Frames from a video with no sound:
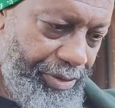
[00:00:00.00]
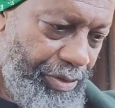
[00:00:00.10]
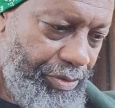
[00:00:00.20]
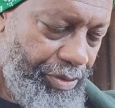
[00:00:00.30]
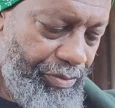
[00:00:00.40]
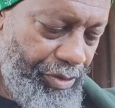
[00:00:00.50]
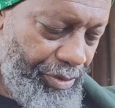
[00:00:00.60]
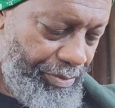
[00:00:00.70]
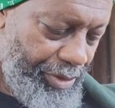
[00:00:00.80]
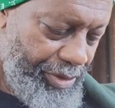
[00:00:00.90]
coconut
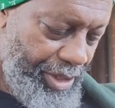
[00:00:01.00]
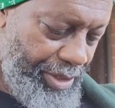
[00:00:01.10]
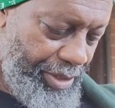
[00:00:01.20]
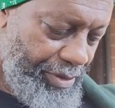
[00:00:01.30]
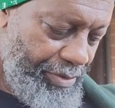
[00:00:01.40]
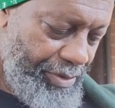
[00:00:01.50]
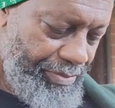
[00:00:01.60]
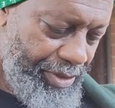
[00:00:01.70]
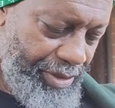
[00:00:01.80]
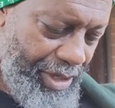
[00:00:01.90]
water, but Thailand coconut,
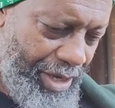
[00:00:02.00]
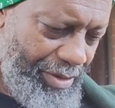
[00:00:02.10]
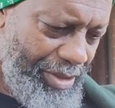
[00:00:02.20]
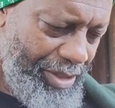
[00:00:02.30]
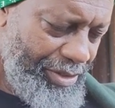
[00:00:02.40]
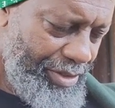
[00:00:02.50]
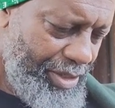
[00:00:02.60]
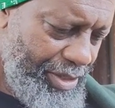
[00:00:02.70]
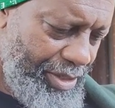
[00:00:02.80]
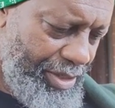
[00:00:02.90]
but how come it doesn't,
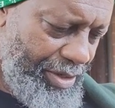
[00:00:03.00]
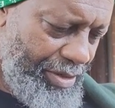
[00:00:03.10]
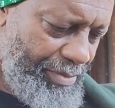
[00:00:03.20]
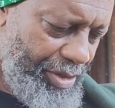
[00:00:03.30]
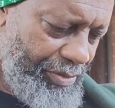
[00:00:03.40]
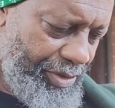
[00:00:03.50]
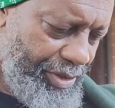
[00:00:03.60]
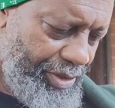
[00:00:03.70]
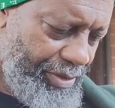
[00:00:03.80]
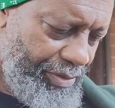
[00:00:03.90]
how come I don't see